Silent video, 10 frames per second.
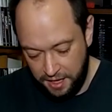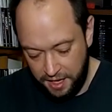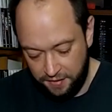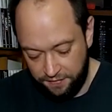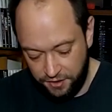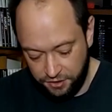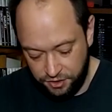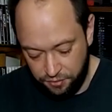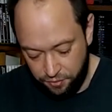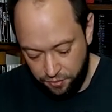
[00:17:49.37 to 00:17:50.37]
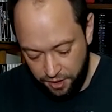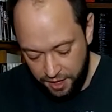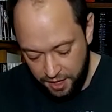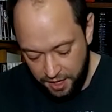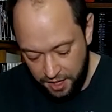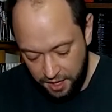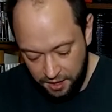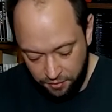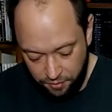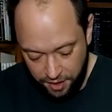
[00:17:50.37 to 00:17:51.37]
It feels
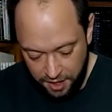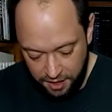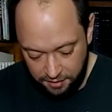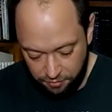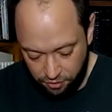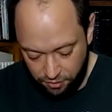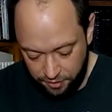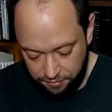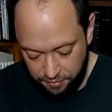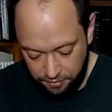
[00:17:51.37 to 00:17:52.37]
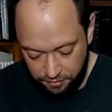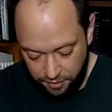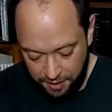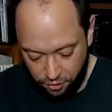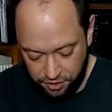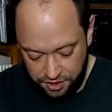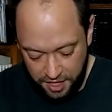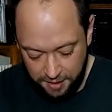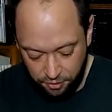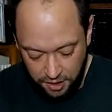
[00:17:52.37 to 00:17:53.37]
way more
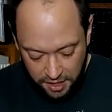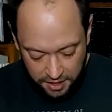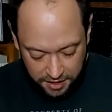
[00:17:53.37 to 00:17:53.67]
stable.